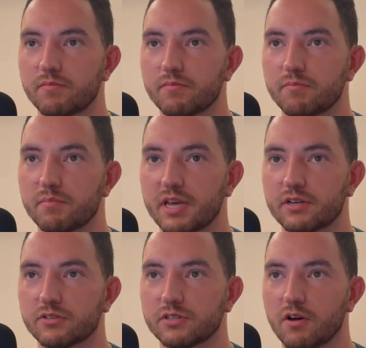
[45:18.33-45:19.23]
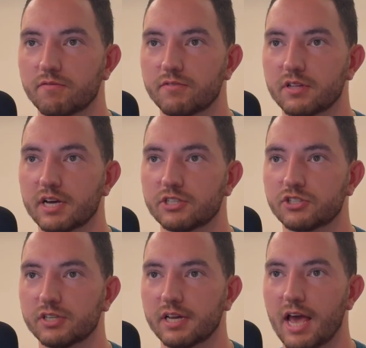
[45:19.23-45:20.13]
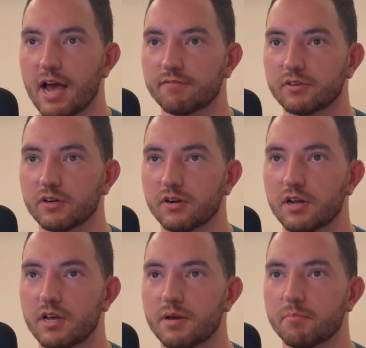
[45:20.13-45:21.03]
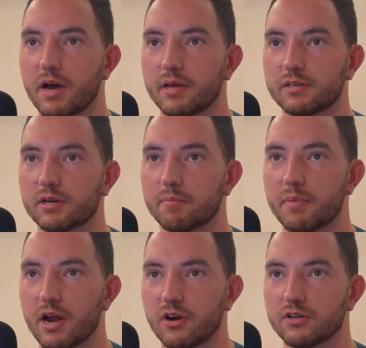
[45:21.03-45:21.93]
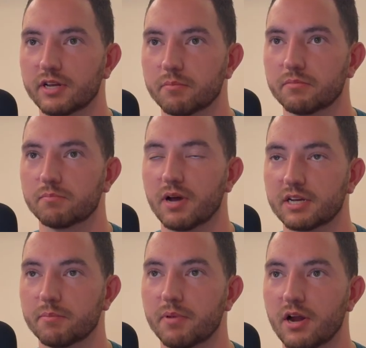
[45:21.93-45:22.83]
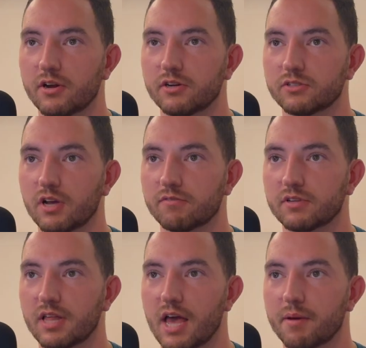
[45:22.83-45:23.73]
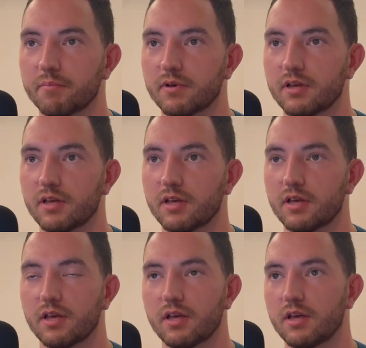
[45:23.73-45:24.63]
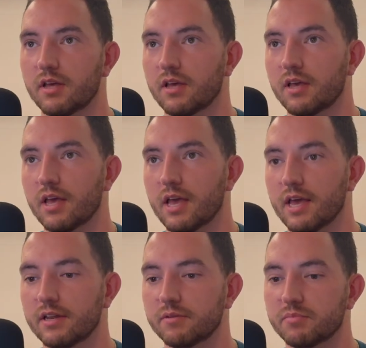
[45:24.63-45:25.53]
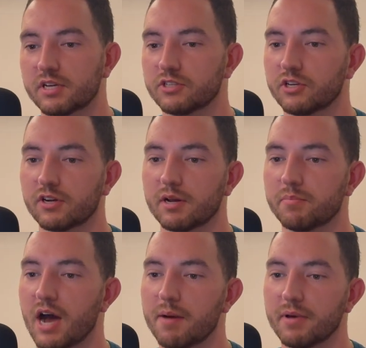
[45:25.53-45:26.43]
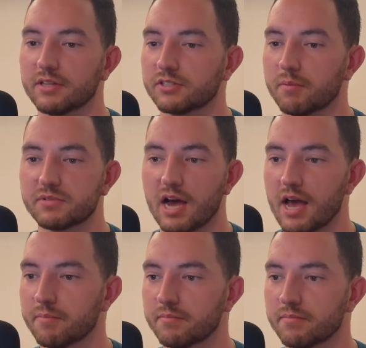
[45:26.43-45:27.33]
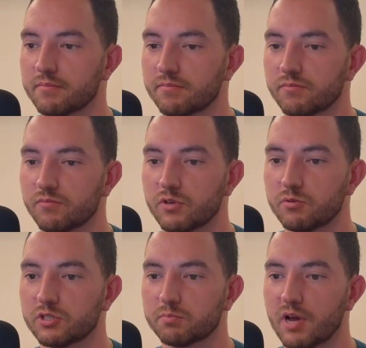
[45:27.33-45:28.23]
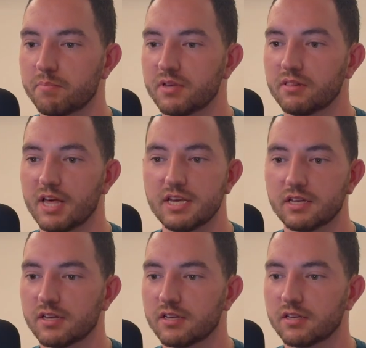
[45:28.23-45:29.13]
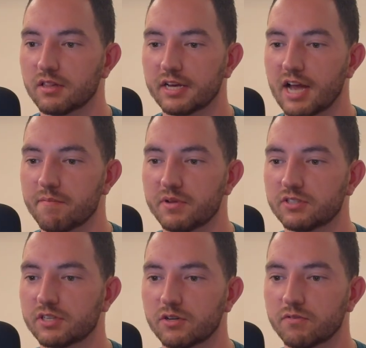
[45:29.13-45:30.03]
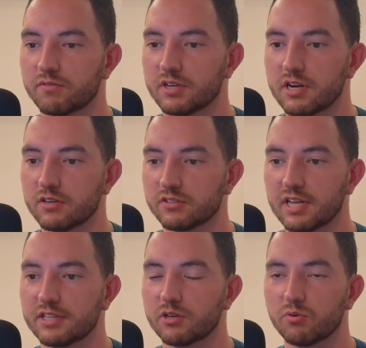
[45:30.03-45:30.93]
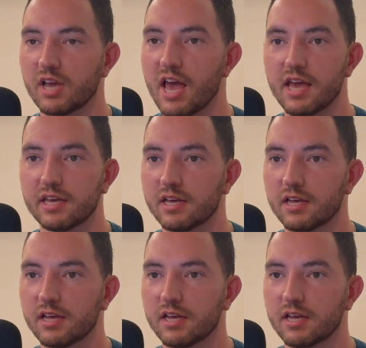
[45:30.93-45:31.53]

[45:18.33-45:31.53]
make yourself feel like shit after by comparing yourself to them. And because you're going to pop at some time, you just might be late. Like, I've been single for years. That's okay.